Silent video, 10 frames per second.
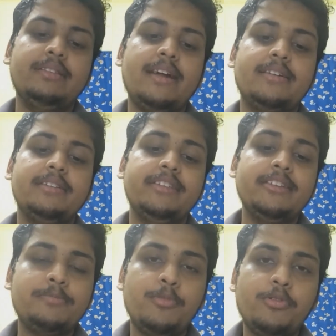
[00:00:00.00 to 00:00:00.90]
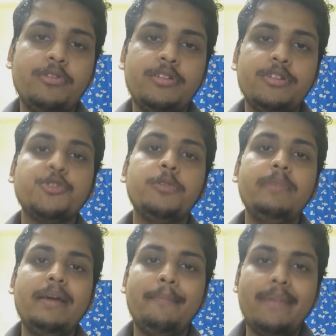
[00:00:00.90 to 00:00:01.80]
that this book should
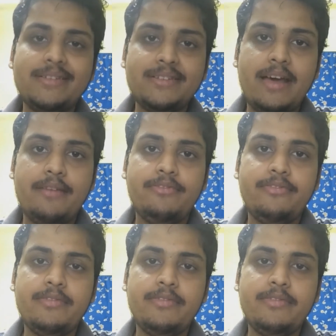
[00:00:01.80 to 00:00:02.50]
be a must-have